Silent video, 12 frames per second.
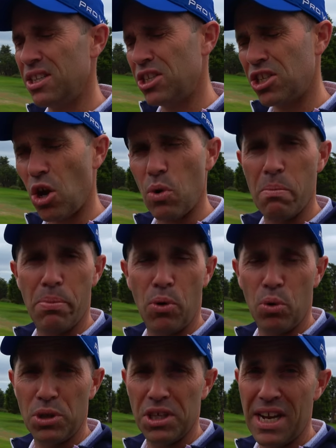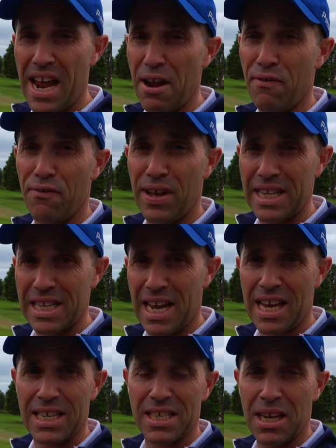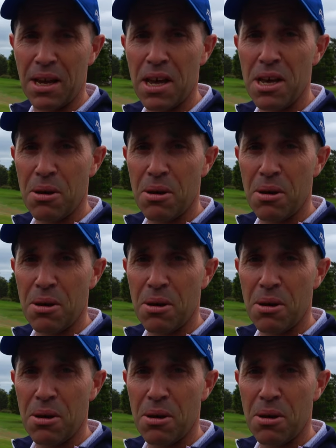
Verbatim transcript: so important, and a fantastic